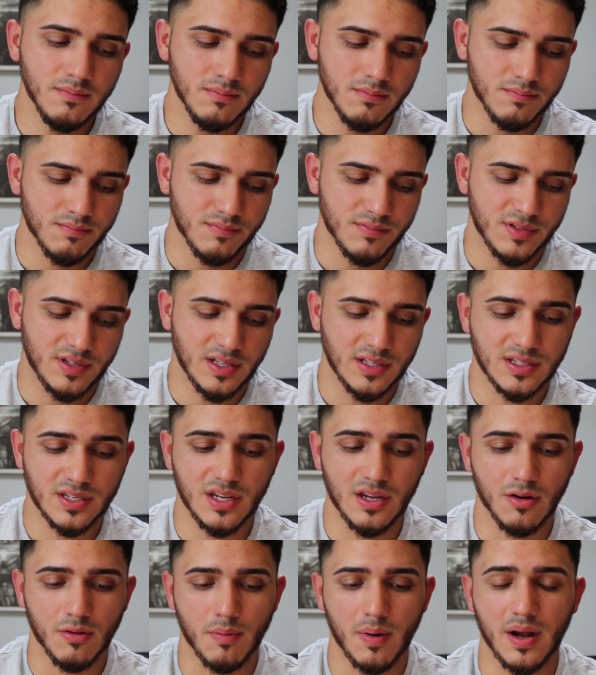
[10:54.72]
since he
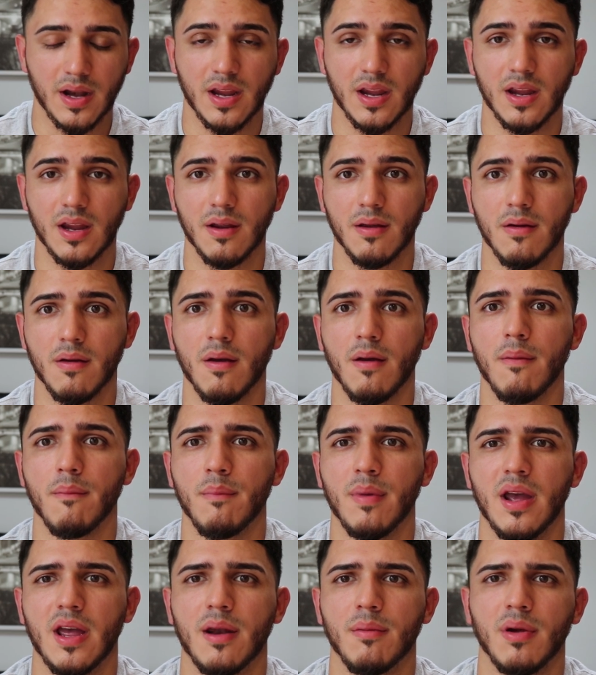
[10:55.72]
already met
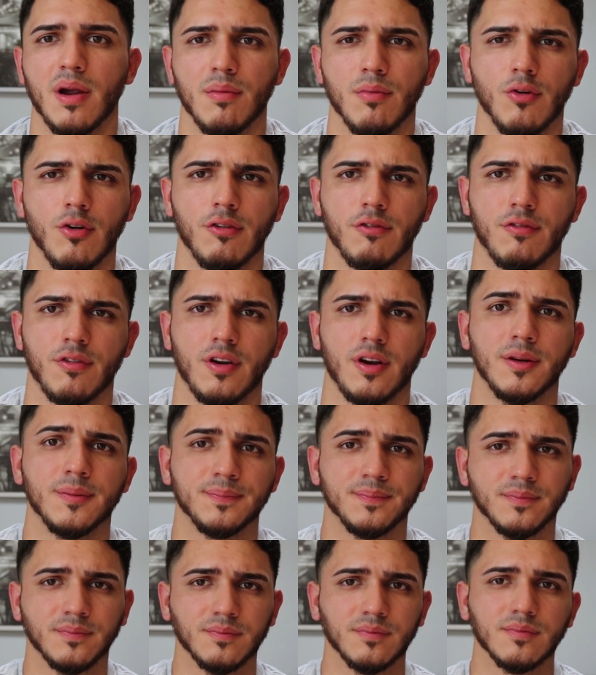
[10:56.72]
my boyfriend
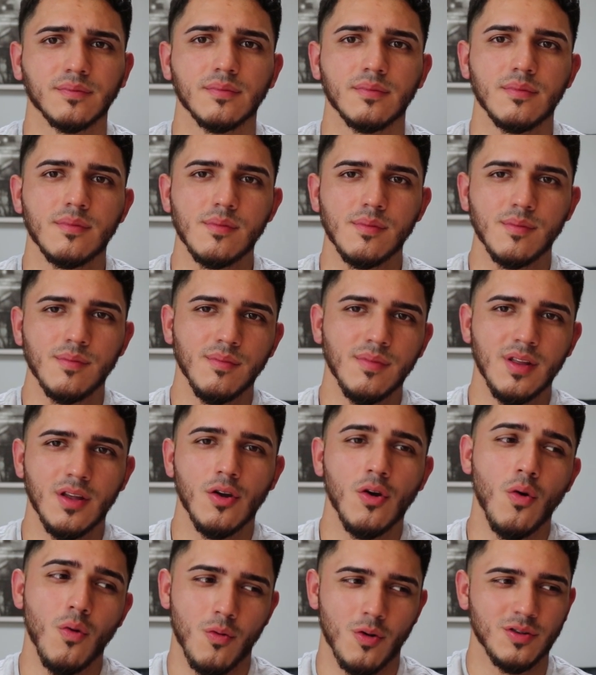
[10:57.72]
who
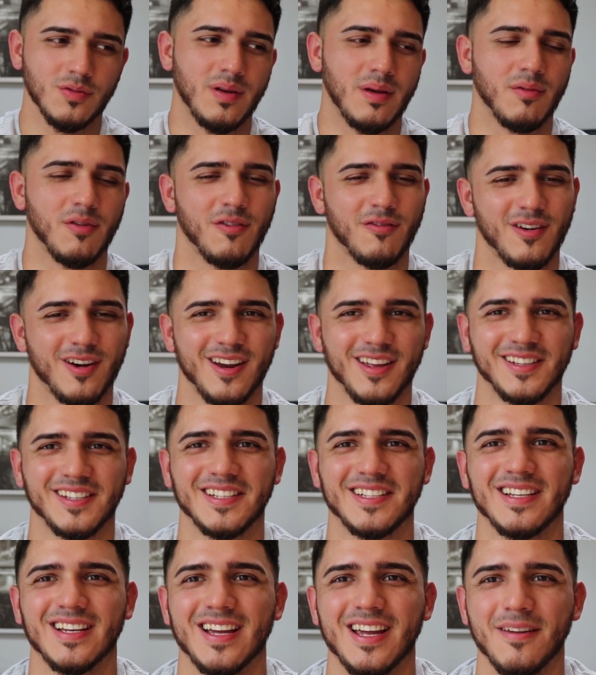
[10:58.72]
was my boyfriend at the
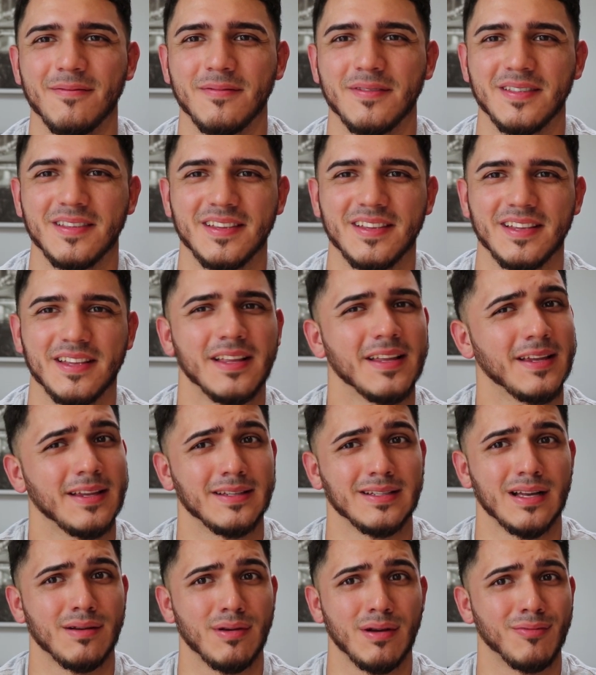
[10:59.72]
time he's not
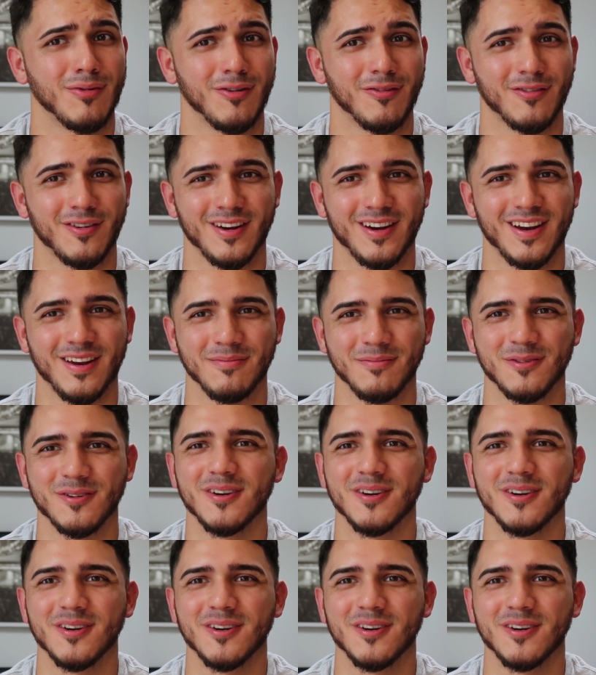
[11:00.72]
my boyfriend anymore